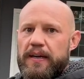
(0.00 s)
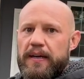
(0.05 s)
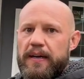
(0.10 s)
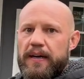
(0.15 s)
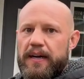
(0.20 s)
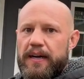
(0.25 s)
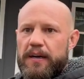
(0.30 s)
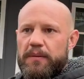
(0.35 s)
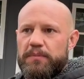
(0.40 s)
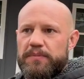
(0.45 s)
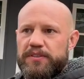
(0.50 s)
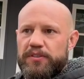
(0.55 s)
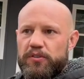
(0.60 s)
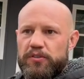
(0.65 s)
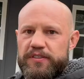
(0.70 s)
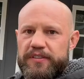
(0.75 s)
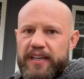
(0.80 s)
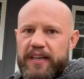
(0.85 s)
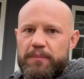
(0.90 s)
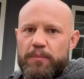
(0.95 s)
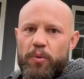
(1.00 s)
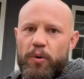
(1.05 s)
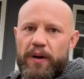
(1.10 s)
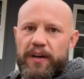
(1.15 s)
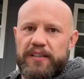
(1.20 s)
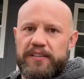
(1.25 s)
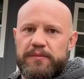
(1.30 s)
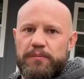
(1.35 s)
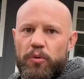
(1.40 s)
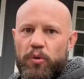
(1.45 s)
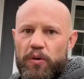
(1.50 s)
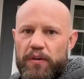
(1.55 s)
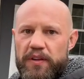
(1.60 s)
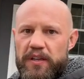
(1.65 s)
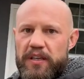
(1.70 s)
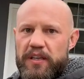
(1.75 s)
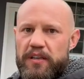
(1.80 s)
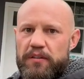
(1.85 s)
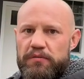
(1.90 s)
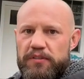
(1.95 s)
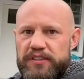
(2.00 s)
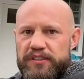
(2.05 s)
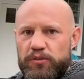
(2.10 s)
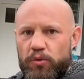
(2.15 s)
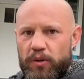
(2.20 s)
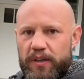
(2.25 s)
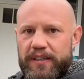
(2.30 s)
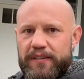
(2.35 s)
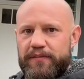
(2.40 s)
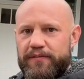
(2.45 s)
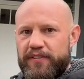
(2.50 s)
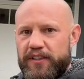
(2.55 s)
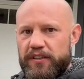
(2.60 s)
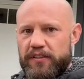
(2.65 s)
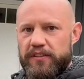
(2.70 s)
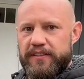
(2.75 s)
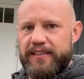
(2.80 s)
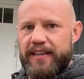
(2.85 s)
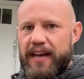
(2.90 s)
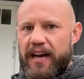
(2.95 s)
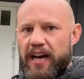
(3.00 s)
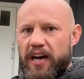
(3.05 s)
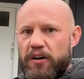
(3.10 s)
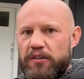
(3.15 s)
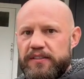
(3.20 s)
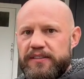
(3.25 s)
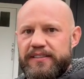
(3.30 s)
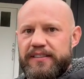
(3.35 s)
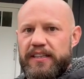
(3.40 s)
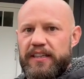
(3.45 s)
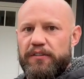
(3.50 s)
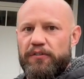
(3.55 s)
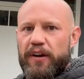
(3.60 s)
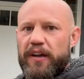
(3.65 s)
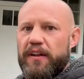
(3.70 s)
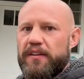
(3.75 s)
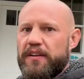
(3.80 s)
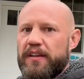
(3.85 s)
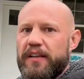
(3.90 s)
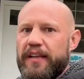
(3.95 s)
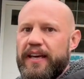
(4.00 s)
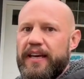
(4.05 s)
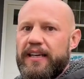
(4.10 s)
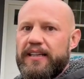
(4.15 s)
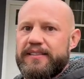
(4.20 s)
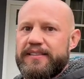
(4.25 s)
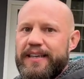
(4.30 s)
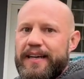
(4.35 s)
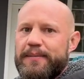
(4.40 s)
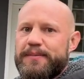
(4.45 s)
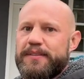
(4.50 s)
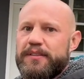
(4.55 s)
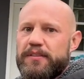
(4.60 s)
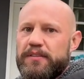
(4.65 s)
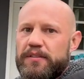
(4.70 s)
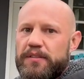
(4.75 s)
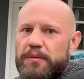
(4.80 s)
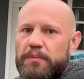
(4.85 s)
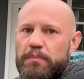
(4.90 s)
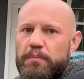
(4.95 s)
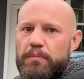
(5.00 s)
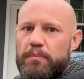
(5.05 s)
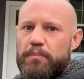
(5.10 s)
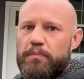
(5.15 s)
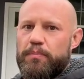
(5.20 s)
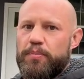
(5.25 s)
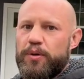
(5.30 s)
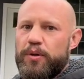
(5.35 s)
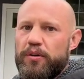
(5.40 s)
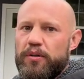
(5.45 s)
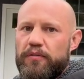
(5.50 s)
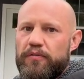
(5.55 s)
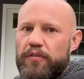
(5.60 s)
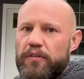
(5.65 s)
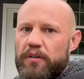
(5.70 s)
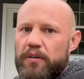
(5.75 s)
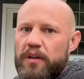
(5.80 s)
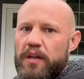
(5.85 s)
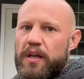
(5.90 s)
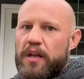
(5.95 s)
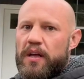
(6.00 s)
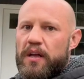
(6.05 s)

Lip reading: So Sandpoint is more the resort feel town, sitting right on the lake. It's absolutely beautiful.